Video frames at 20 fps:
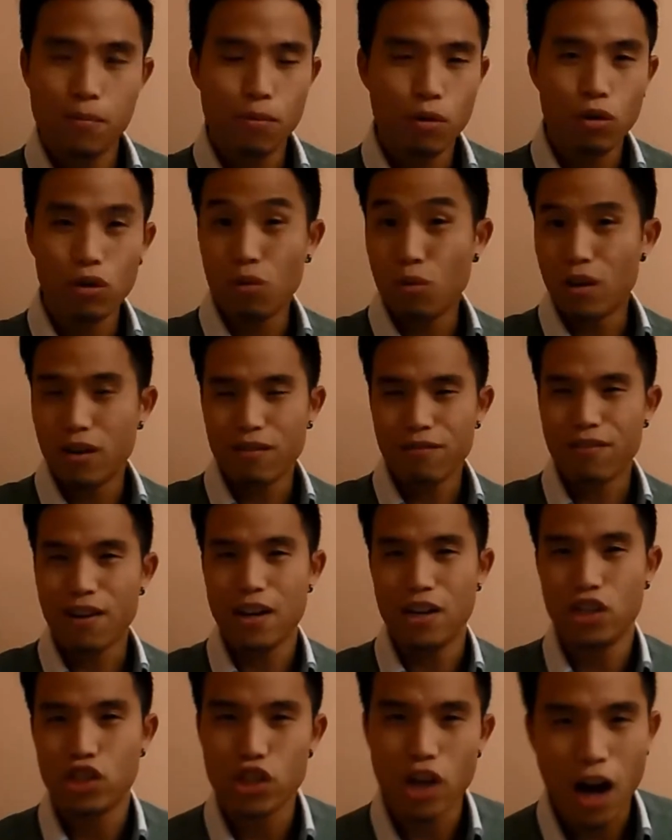people don't want to
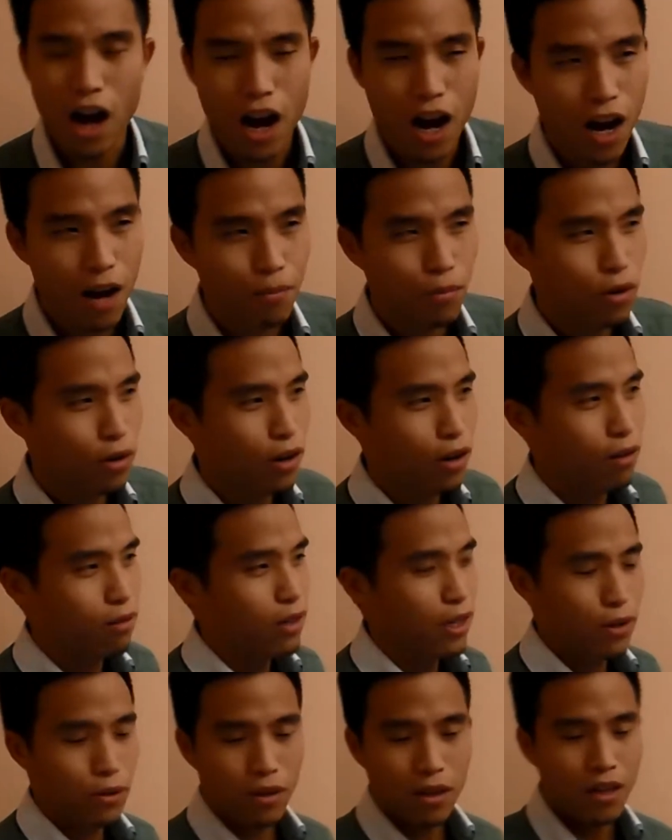find a job, or no,
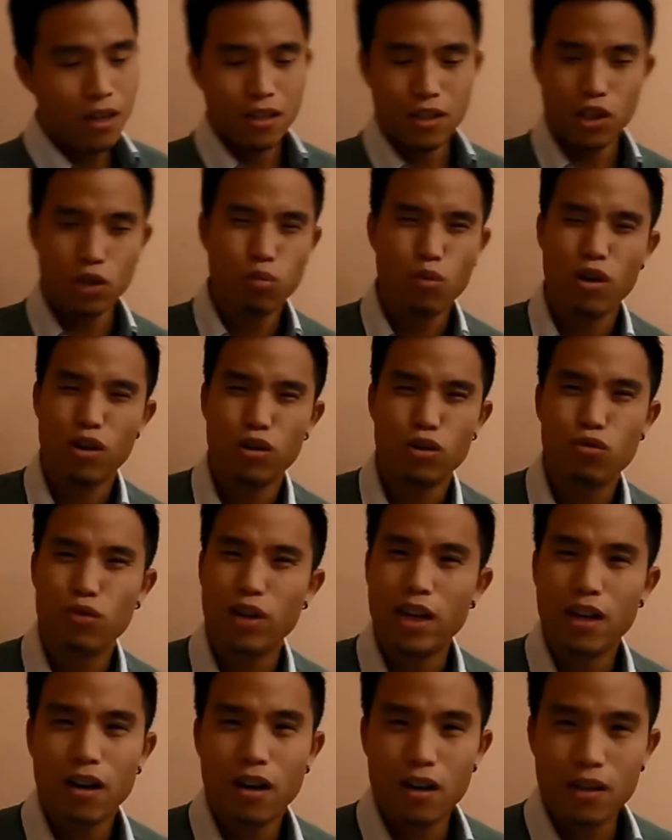they just want to
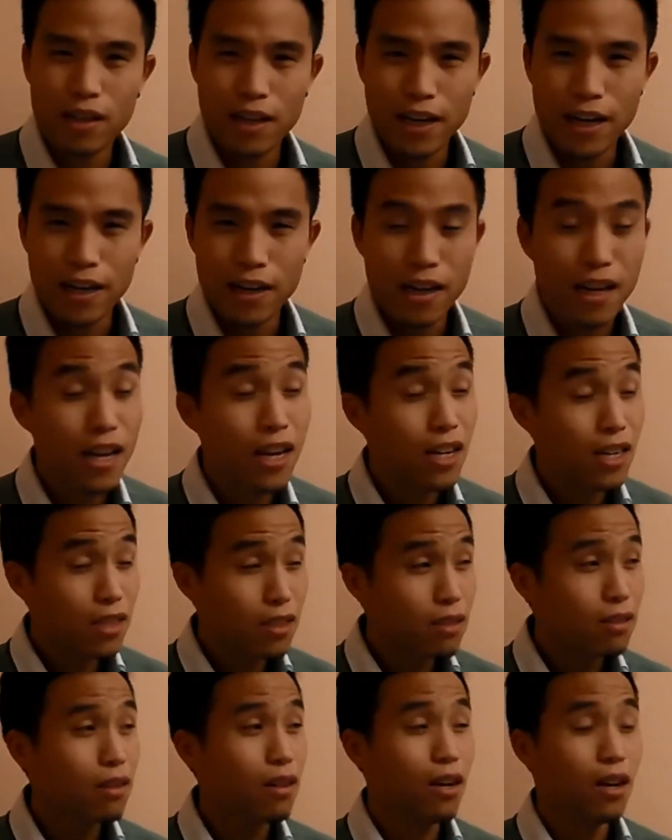drink all day.
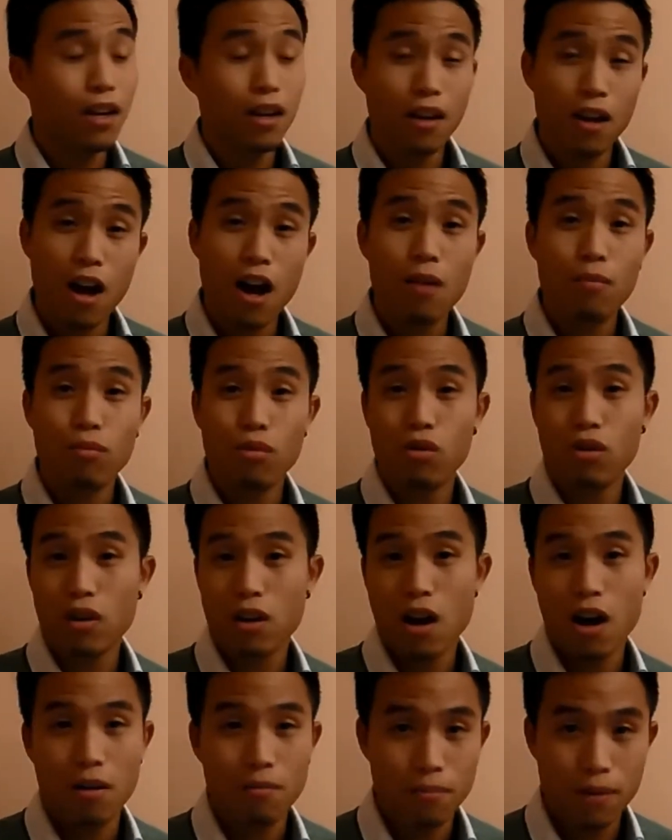It's a lot more
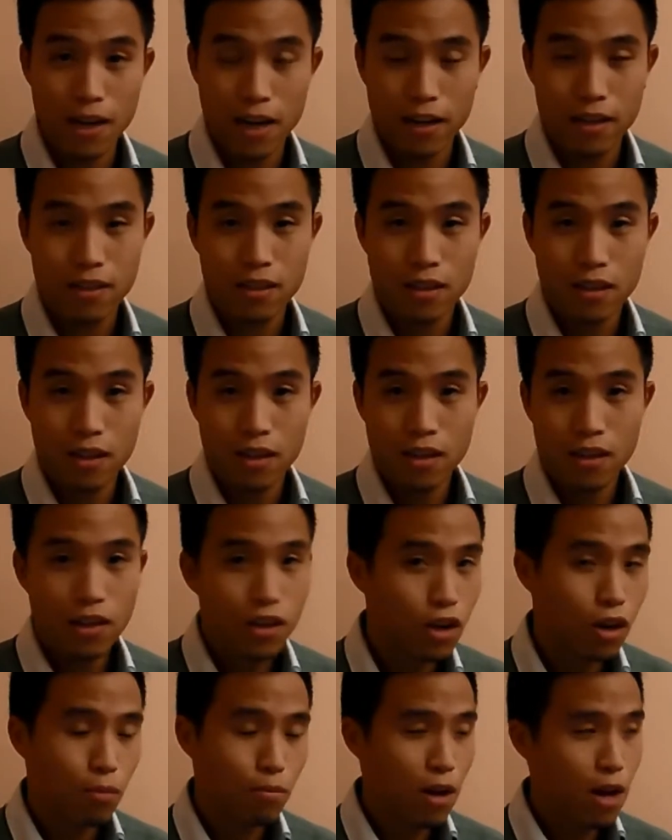complex.
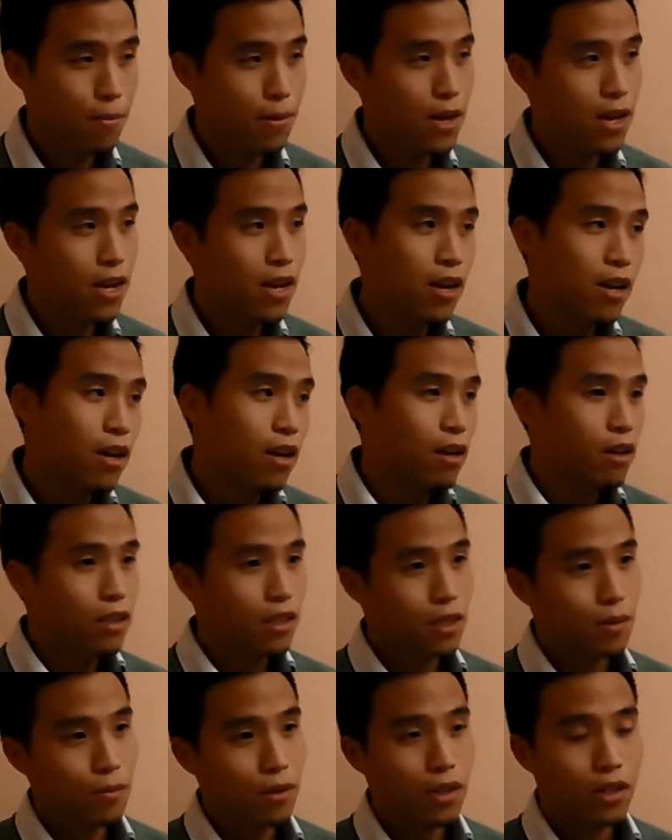You know, maybe
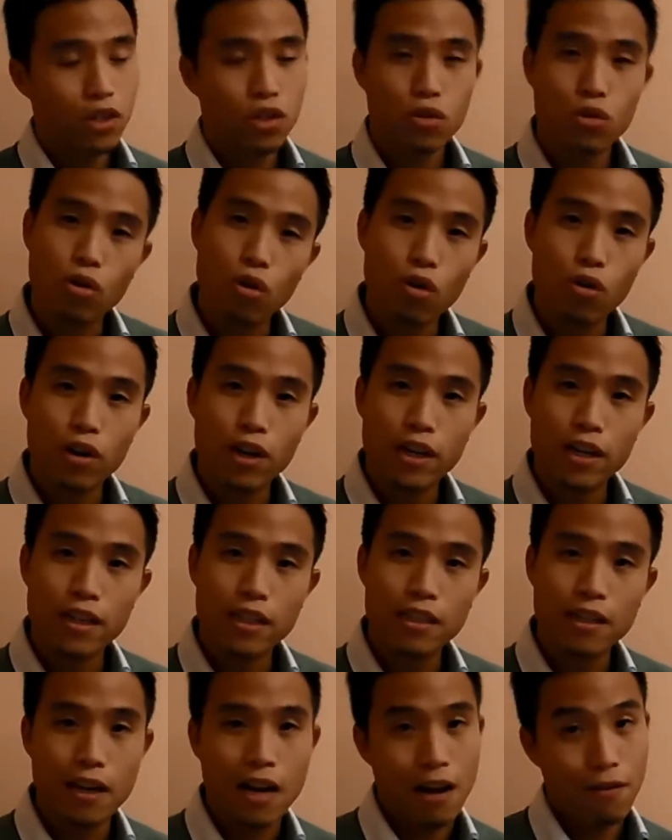some of the
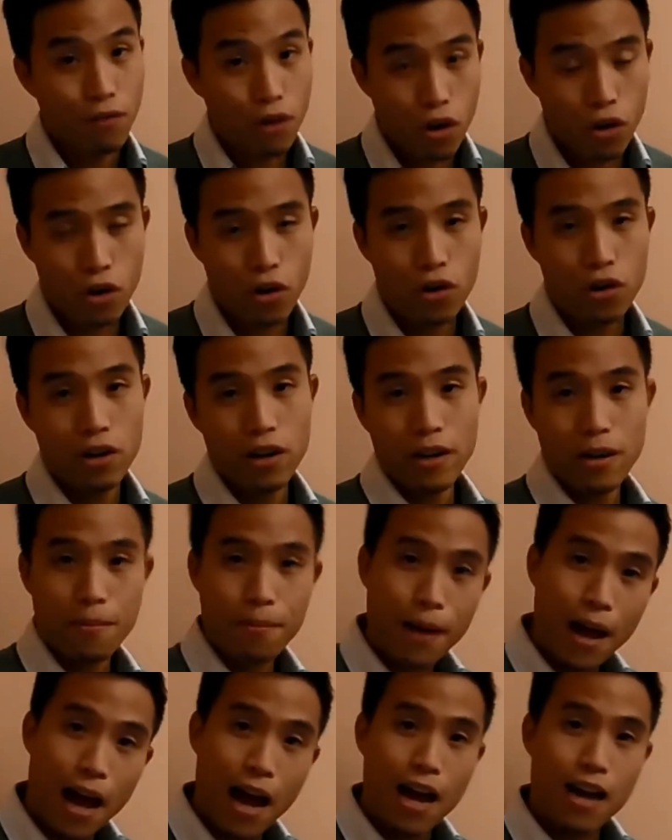stories that I've heard in the
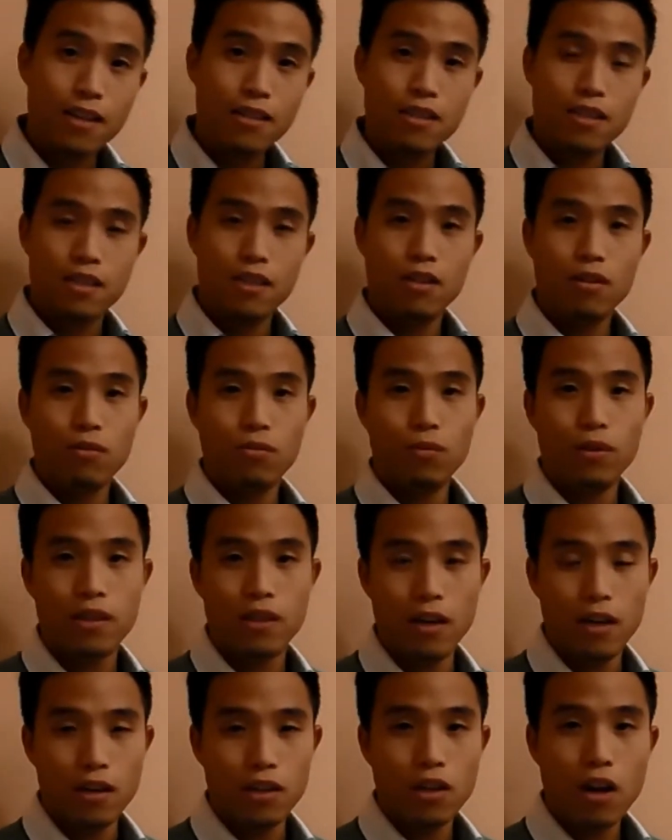past
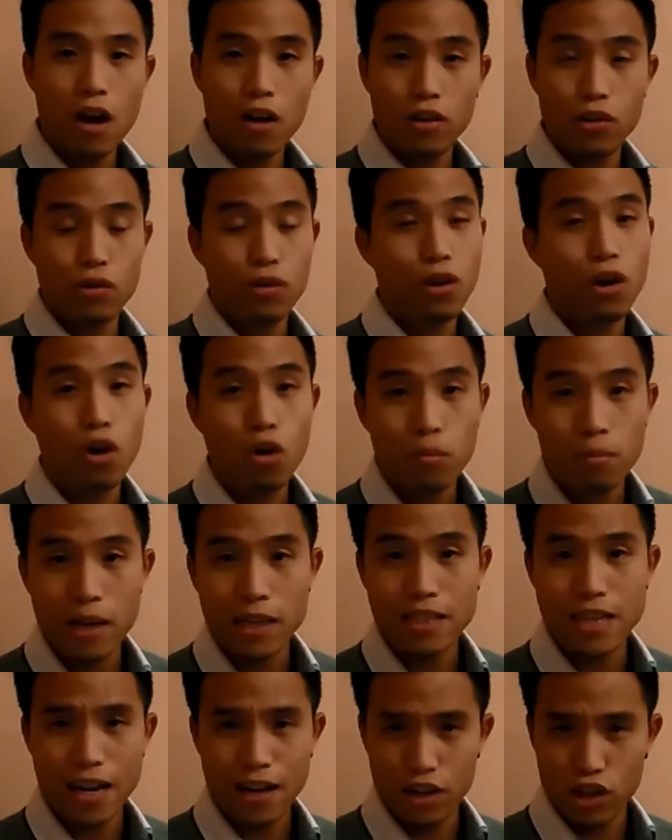with talking to the
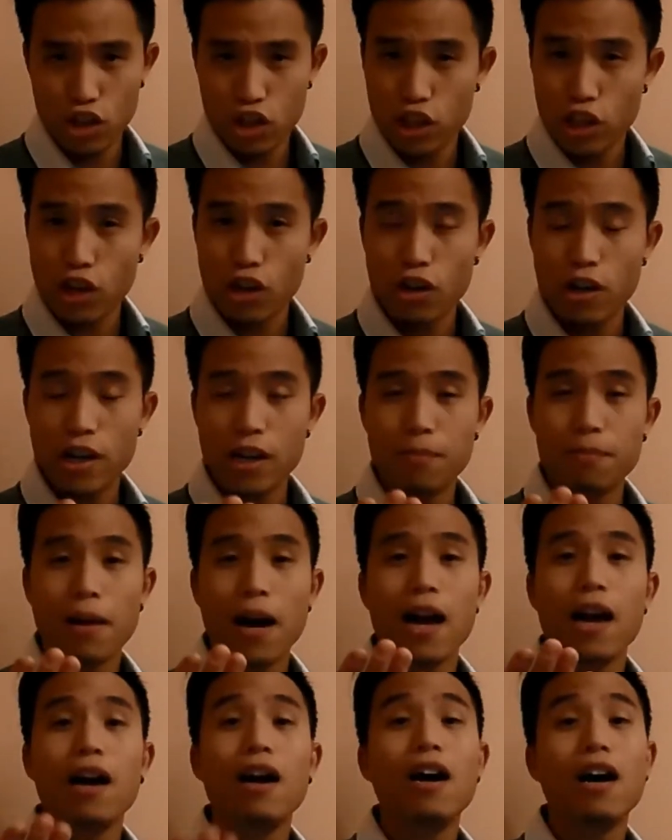homeless, I can share in
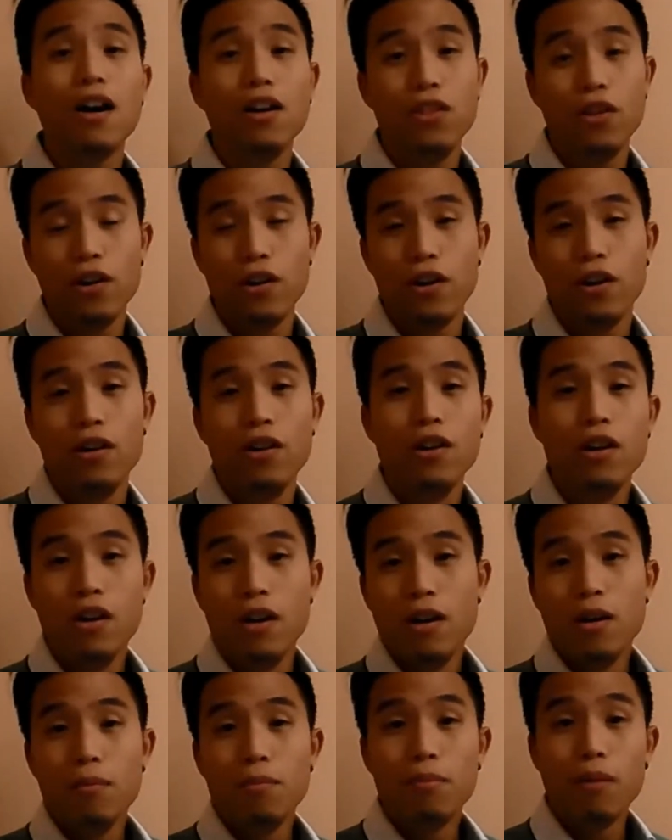my other
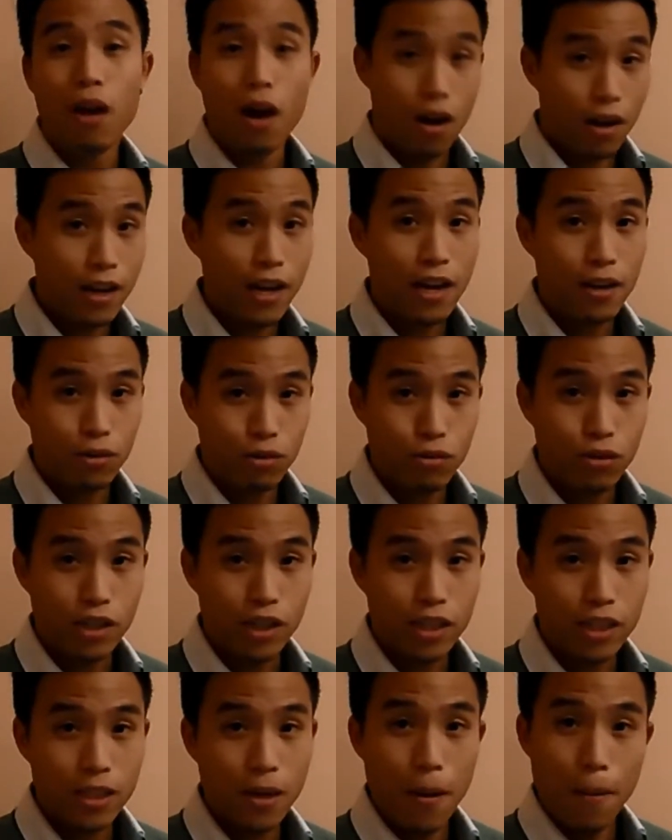blog
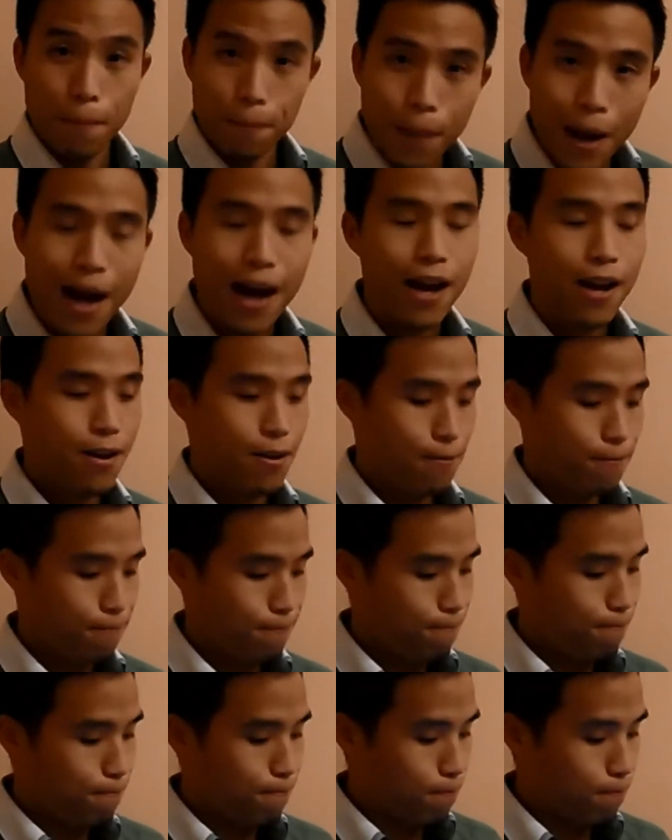entries. But